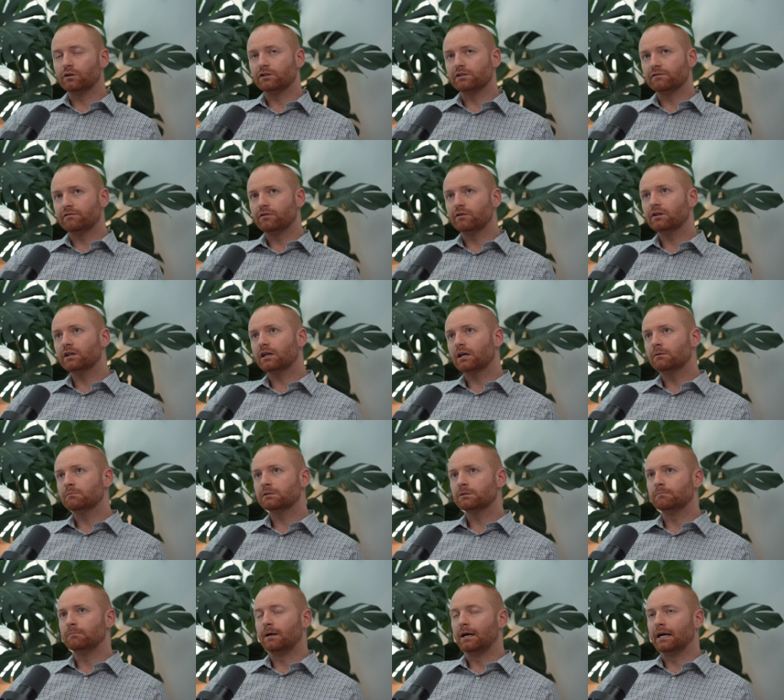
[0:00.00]
that come
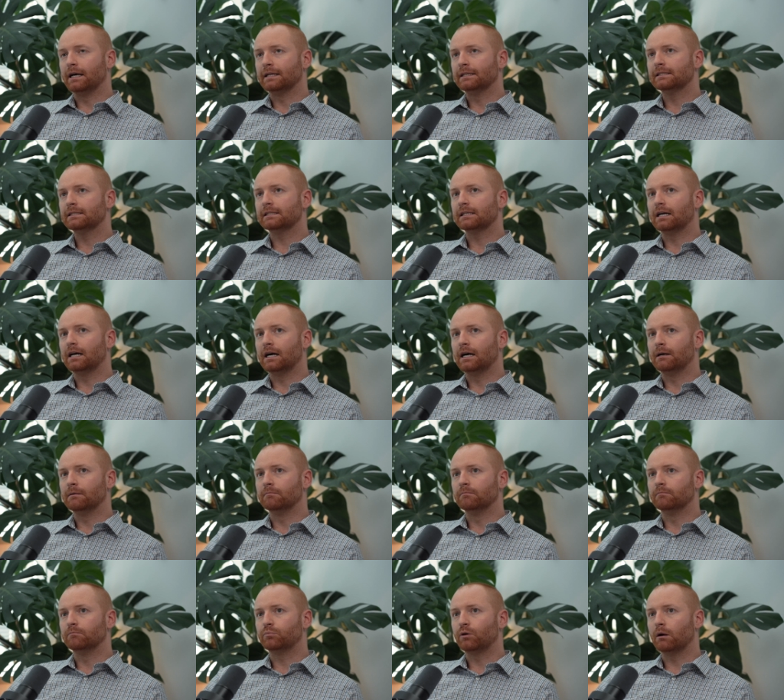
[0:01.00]
to mind.
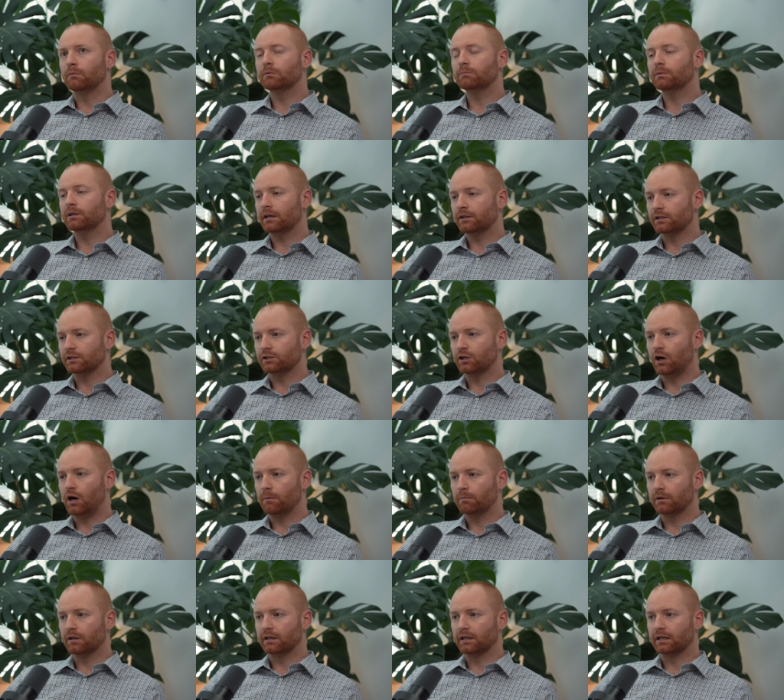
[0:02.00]
Probably at the
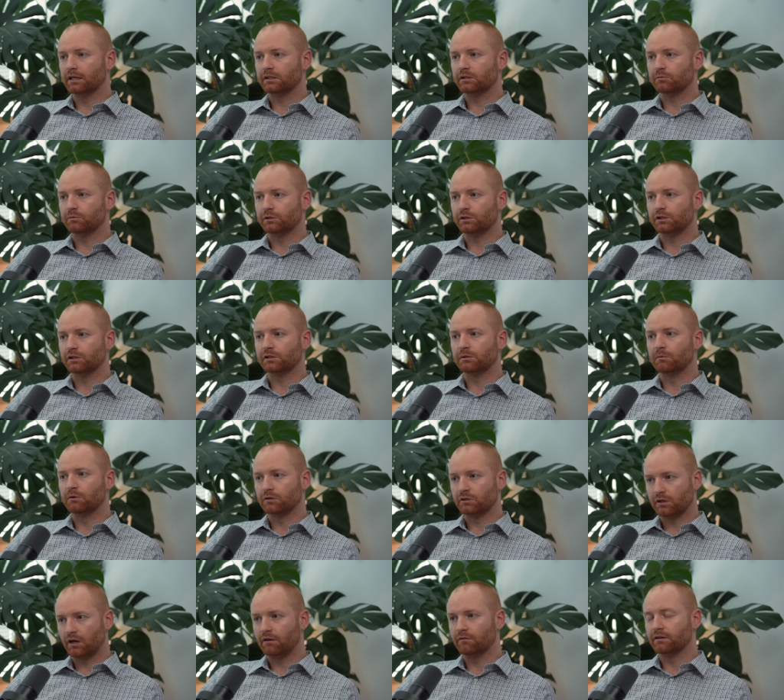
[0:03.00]
top of the list, which is the
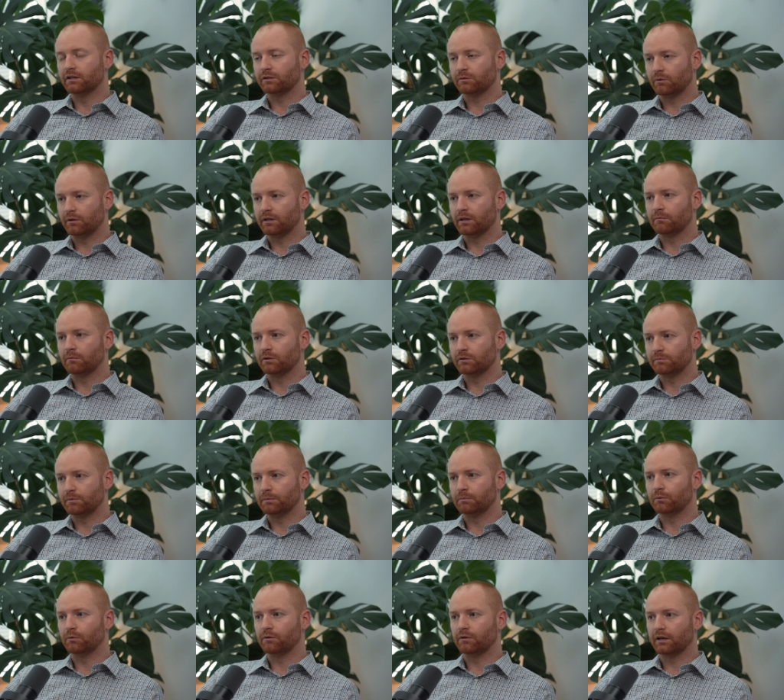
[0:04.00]
most obvious one that most
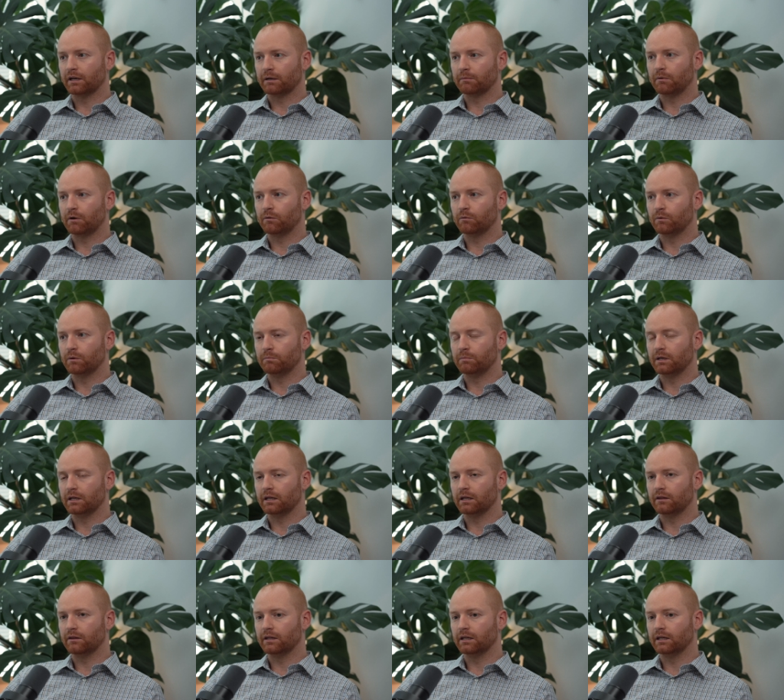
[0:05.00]
people would think about, would
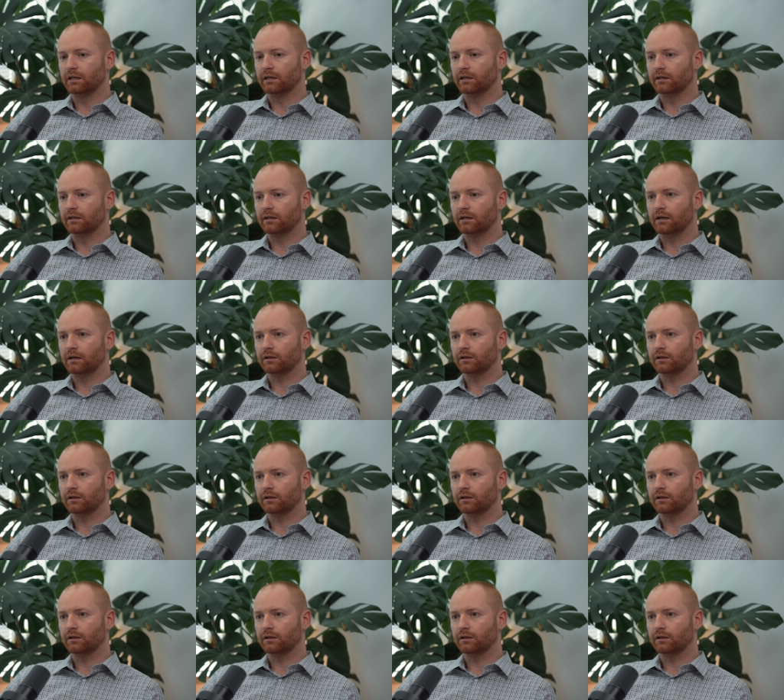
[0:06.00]
be the